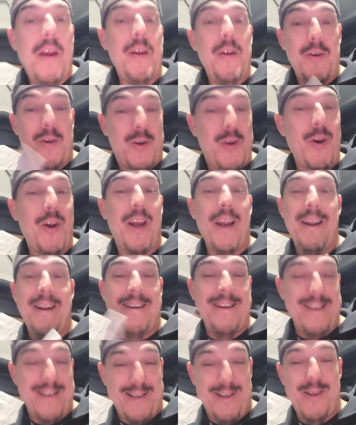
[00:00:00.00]
you're cooking
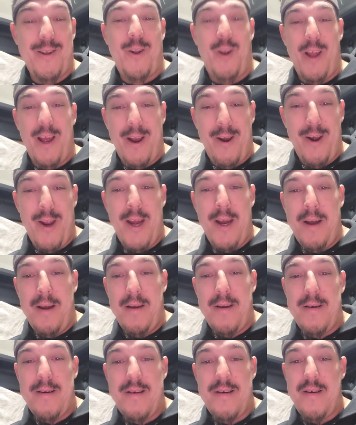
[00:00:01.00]
in this little area,
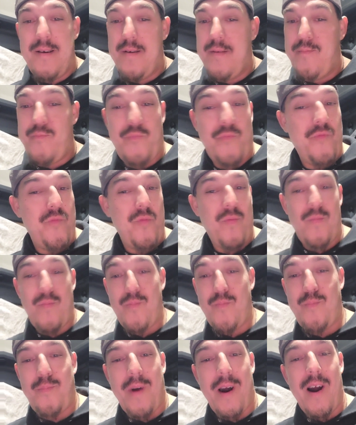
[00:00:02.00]

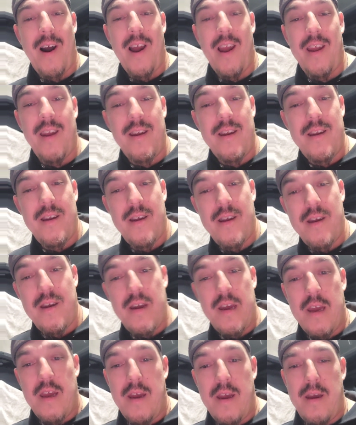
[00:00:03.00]
Bye.
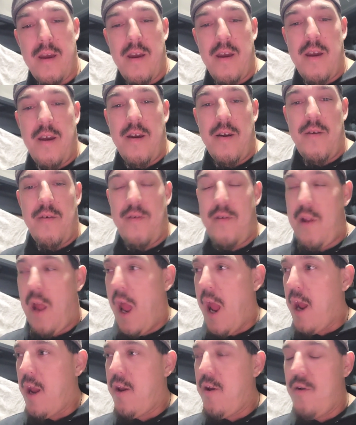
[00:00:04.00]

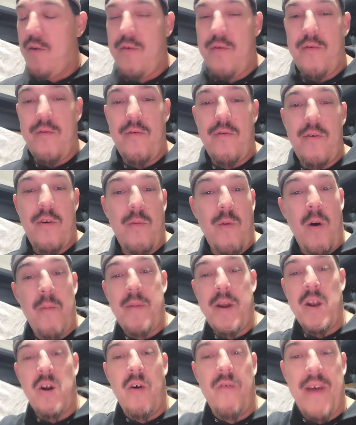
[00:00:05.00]
Like, there won't
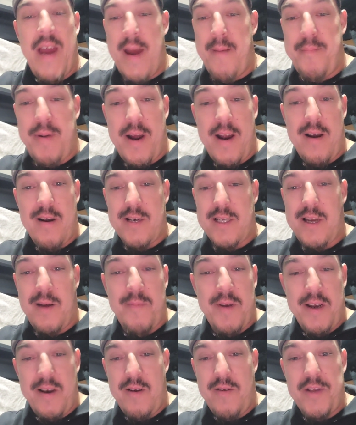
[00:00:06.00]
be no vampires
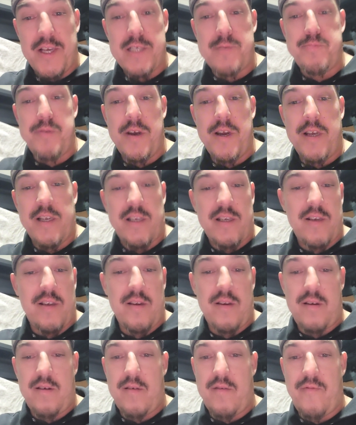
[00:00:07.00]
coming near this place
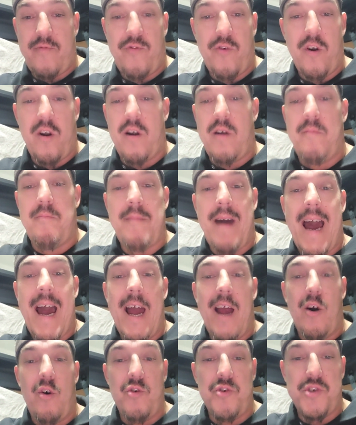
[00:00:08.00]
for
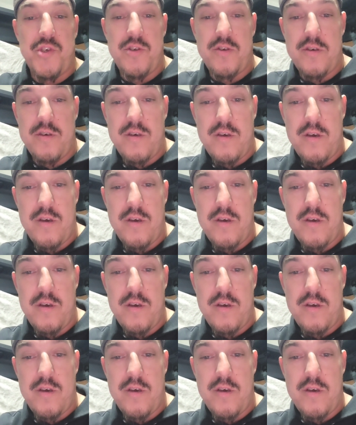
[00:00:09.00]
miles